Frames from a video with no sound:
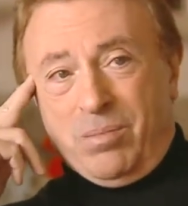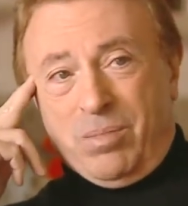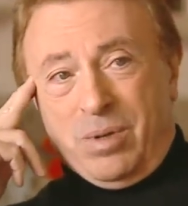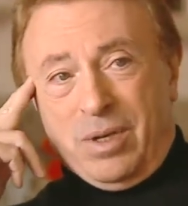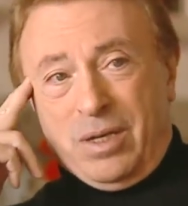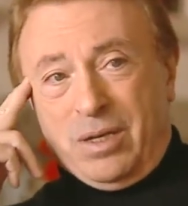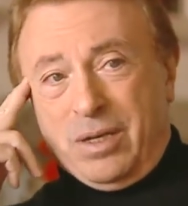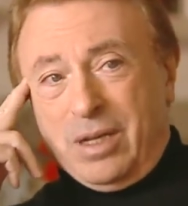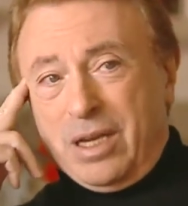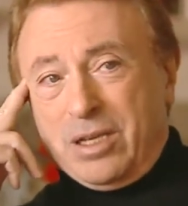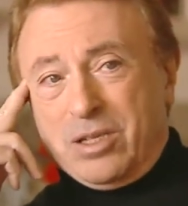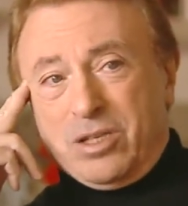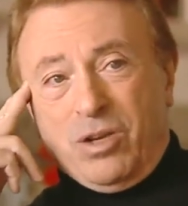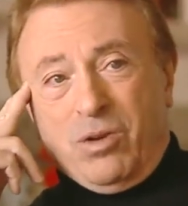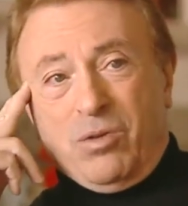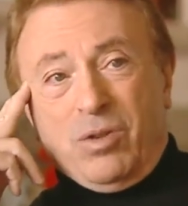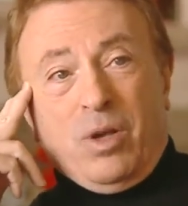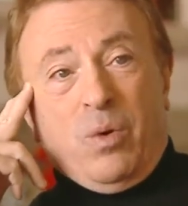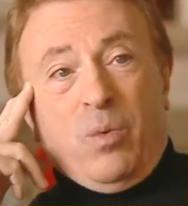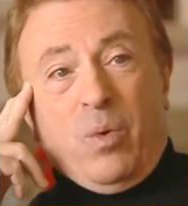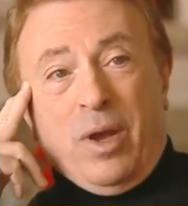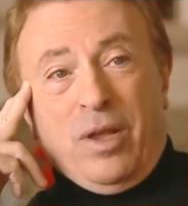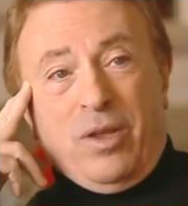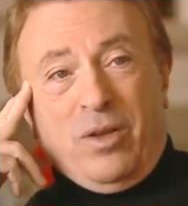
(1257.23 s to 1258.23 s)
But that's the
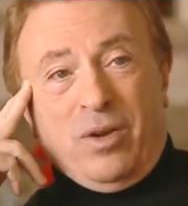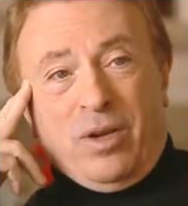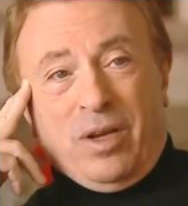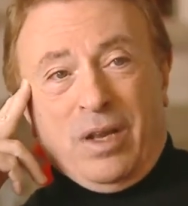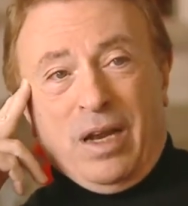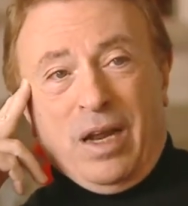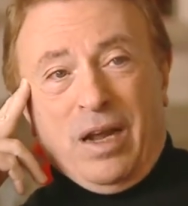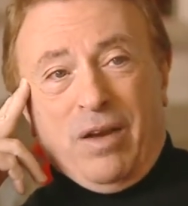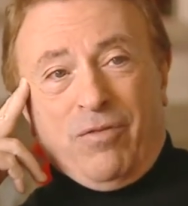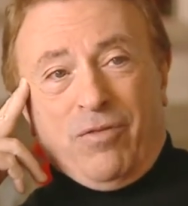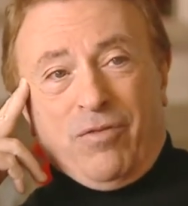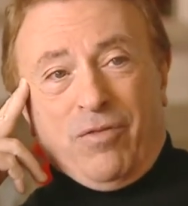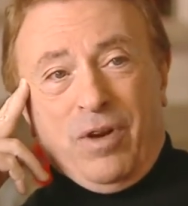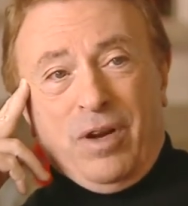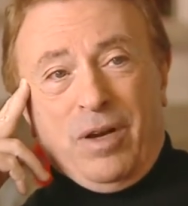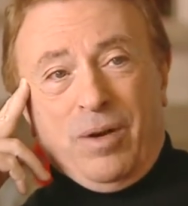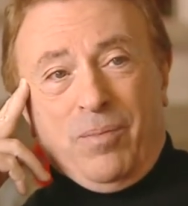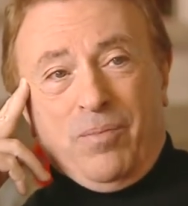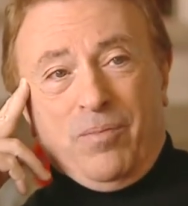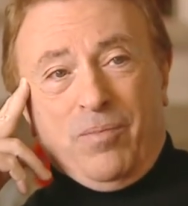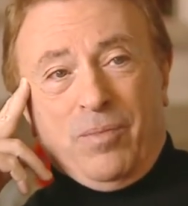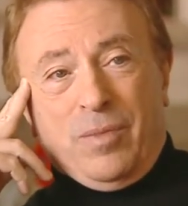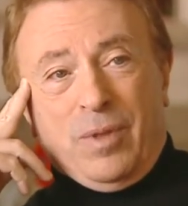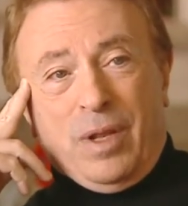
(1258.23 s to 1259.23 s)
only way you can have
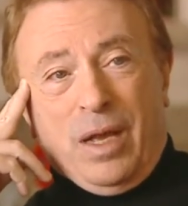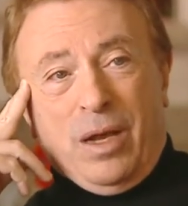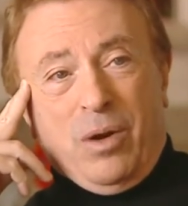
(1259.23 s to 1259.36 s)
freedom.